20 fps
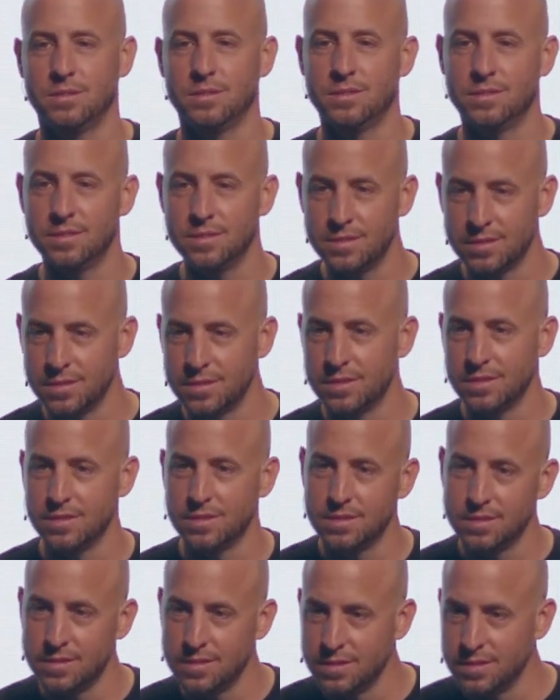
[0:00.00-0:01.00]

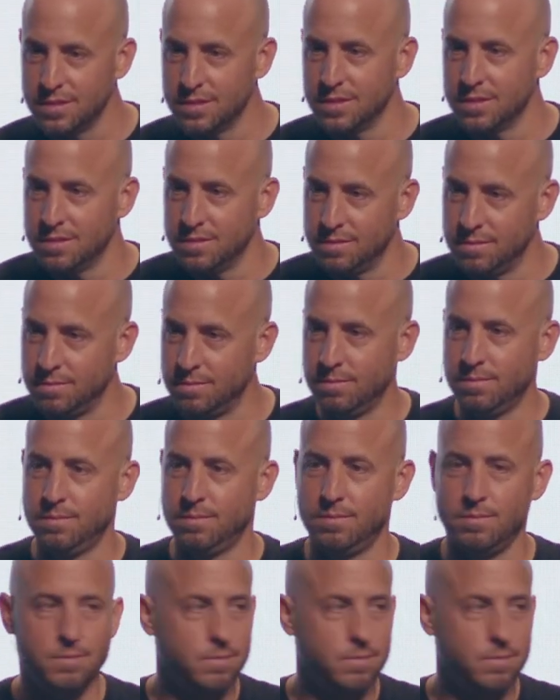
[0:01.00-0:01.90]
Nothing is said.